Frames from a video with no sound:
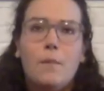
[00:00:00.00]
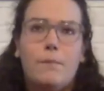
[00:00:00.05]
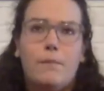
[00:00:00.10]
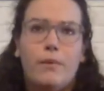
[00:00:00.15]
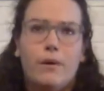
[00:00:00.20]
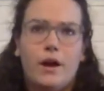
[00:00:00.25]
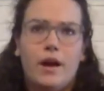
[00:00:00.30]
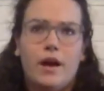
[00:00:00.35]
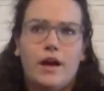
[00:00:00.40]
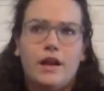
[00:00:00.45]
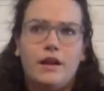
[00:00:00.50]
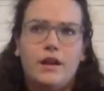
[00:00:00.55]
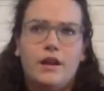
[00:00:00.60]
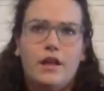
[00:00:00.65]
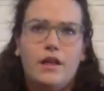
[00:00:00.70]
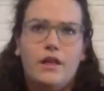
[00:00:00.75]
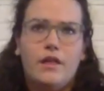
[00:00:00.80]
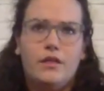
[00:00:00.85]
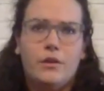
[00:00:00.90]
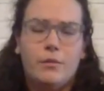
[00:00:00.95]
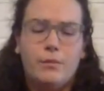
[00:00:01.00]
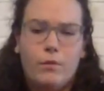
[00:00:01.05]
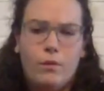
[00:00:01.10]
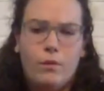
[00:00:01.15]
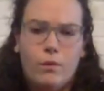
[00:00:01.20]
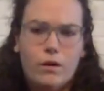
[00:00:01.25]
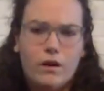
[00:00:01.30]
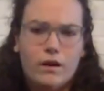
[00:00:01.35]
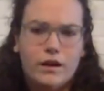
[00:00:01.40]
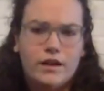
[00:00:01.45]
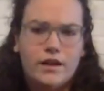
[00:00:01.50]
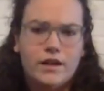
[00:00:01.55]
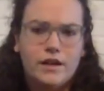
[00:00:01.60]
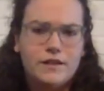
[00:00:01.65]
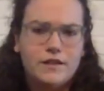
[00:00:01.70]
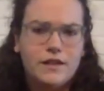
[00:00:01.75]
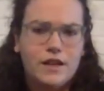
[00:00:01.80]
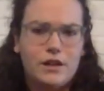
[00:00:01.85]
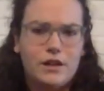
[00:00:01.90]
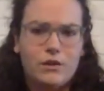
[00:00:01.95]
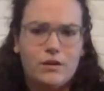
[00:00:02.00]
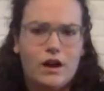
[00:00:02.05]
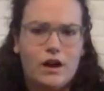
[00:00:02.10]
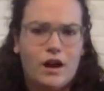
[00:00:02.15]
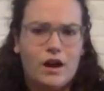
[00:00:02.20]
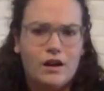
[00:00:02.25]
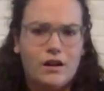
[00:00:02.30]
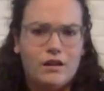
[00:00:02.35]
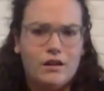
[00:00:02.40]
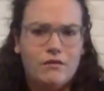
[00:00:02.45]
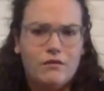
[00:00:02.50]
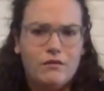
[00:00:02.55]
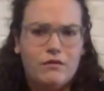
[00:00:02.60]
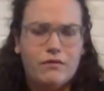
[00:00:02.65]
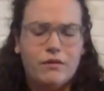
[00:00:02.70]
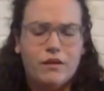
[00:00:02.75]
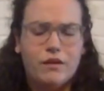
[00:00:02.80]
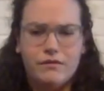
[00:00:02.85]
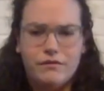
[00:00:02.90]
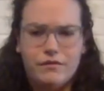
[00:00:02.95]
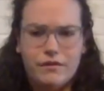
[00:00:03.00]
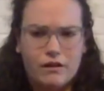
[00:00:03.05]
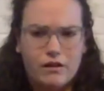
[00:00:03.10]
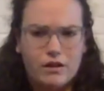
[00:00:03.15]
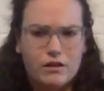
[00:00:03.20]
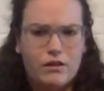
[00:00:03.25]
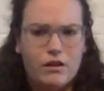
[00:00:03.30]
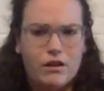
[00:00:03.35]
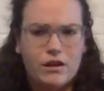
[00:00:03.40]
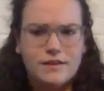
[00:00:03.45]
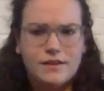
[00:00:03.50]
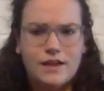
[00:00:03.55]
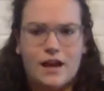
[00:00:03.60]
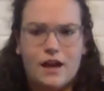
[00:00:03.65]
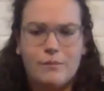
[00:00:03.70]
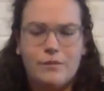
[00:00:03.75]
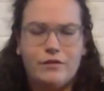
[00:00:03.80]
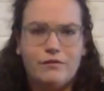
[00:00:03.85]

but the morgue continued on for a very long time,